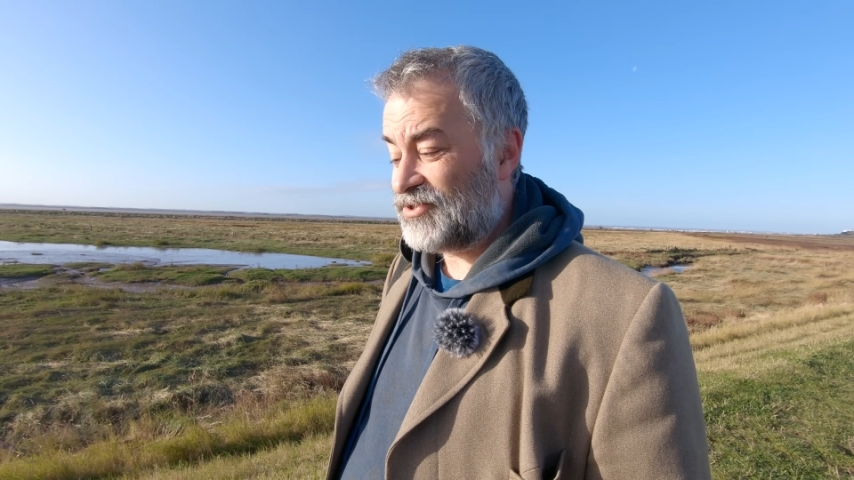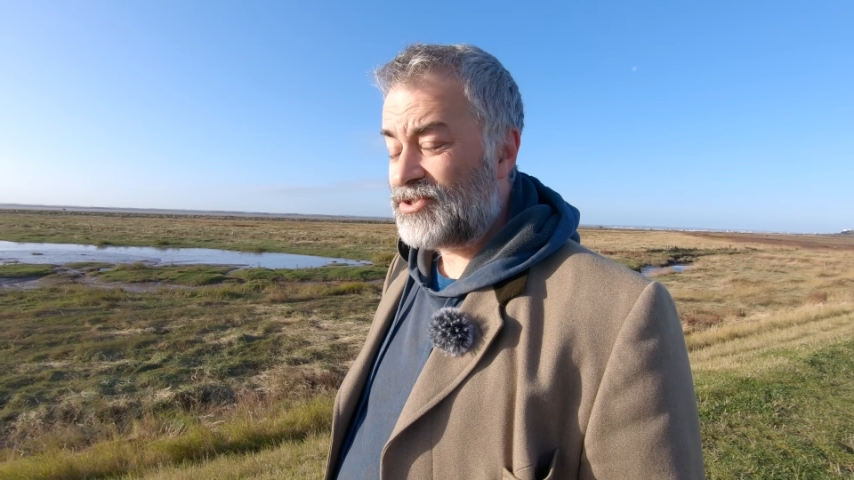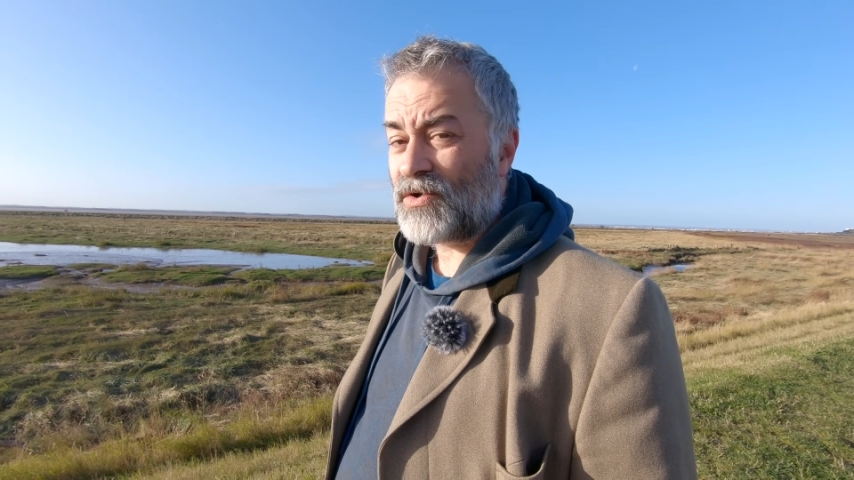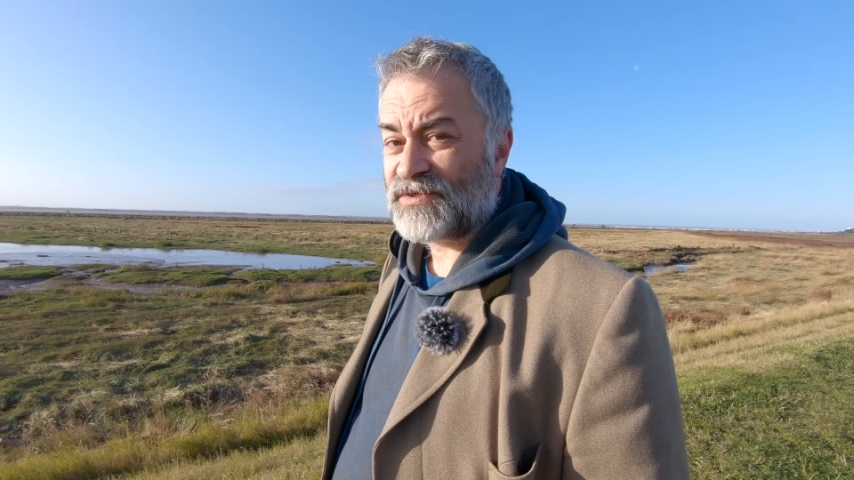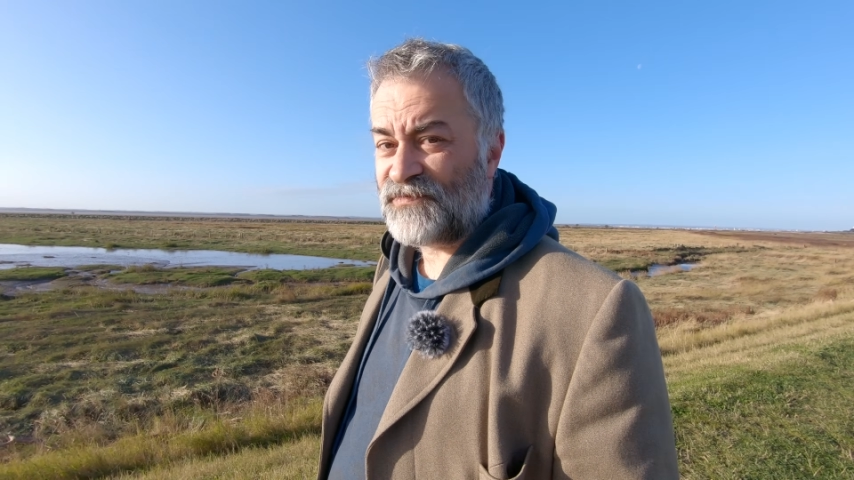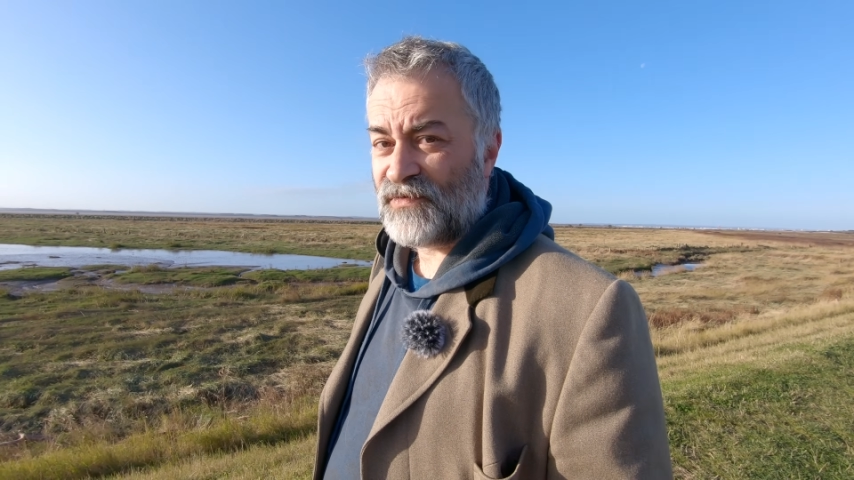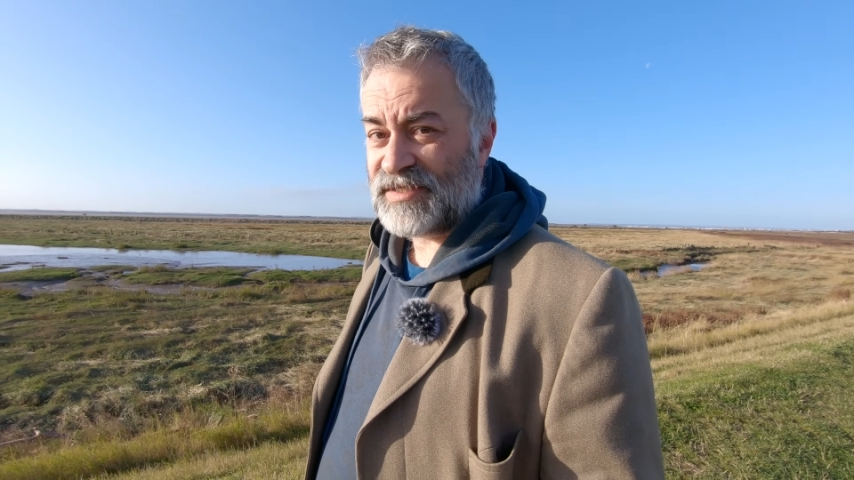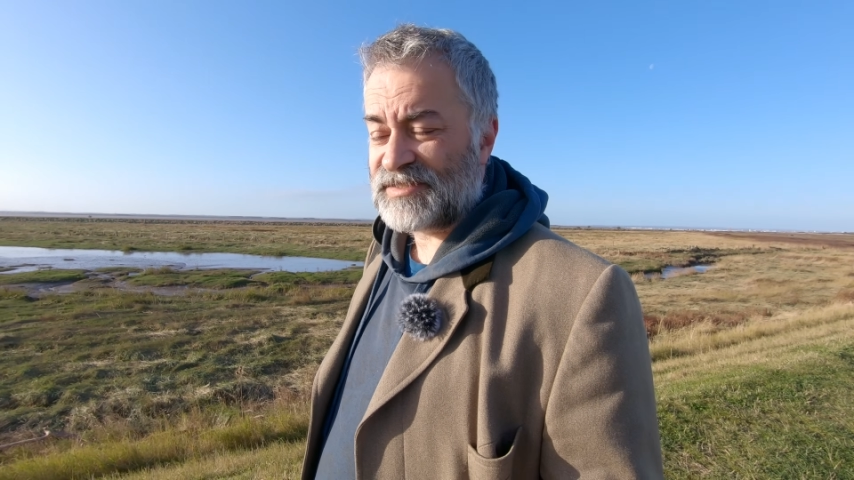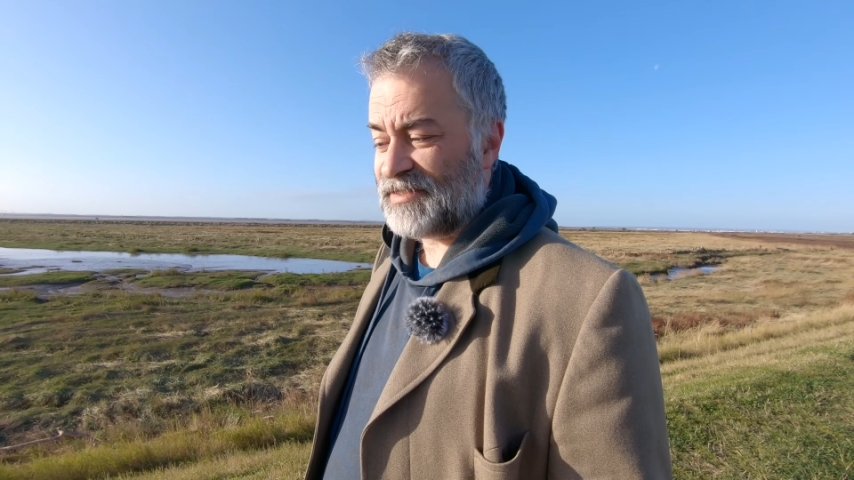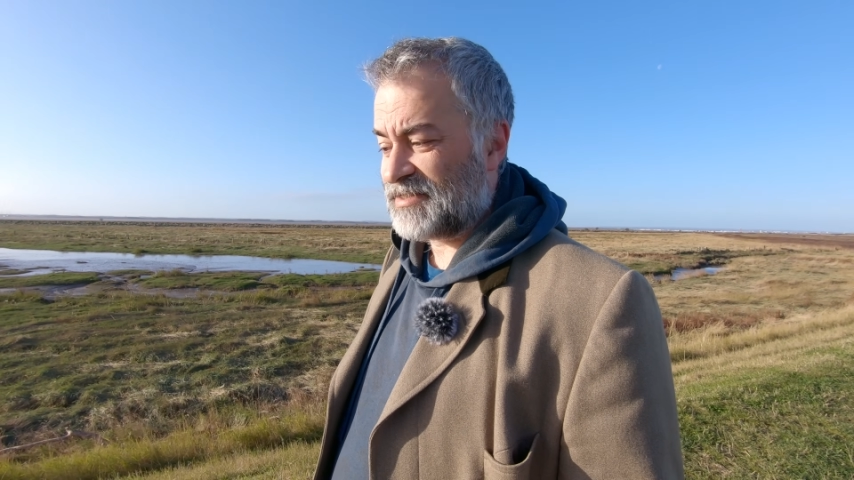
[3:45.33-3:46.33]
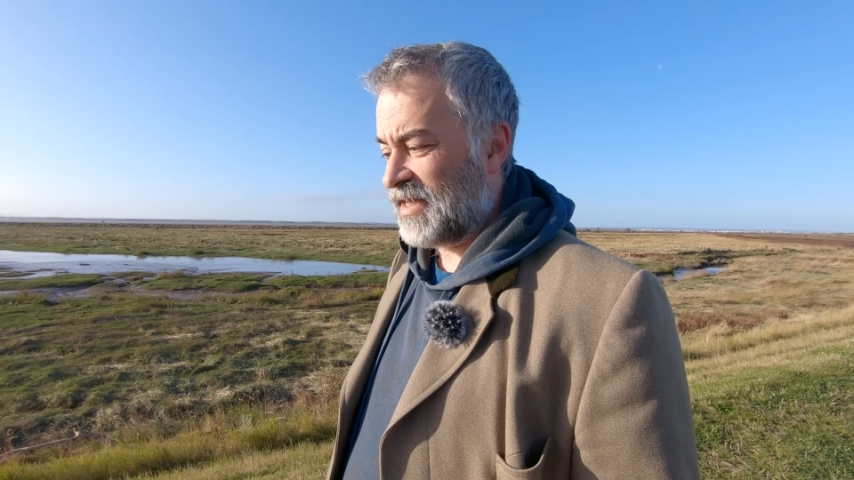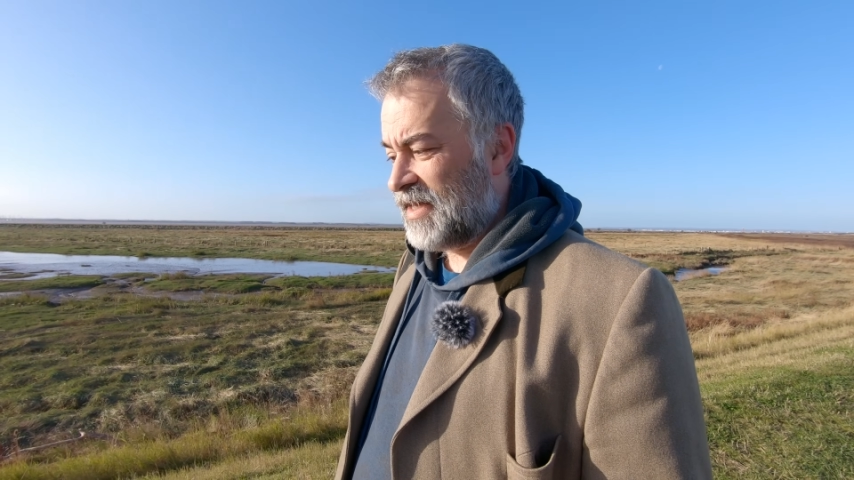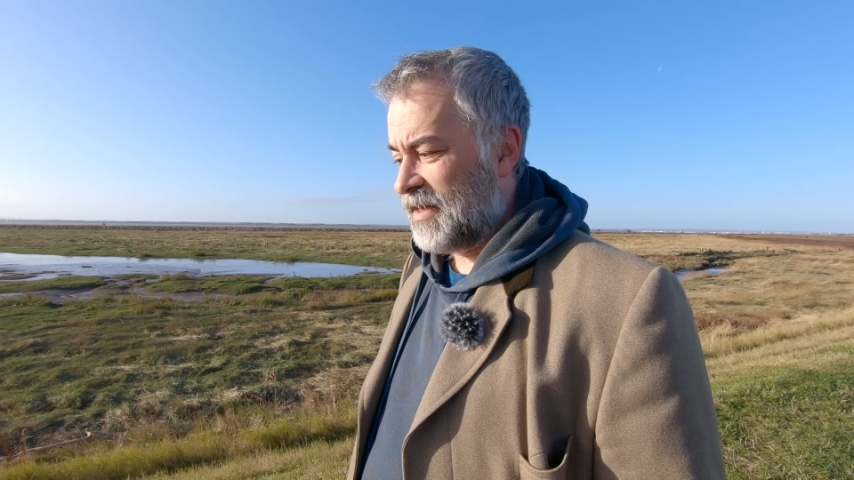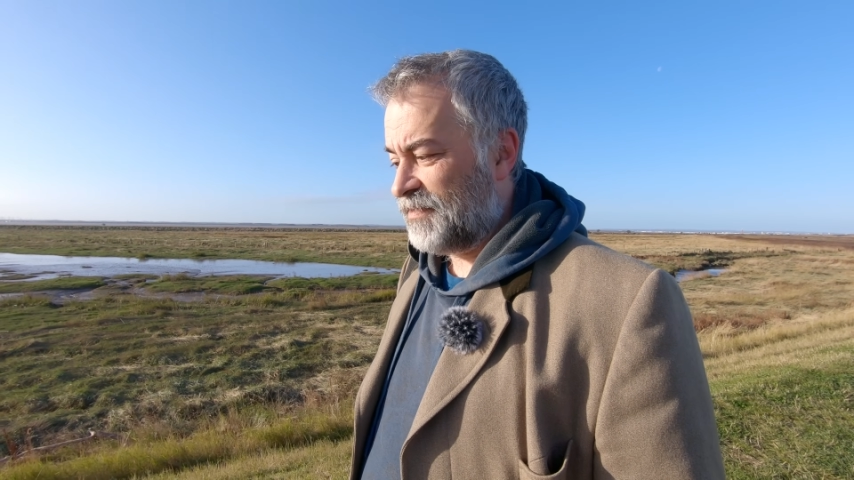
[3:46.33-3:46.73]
the docks, for instance,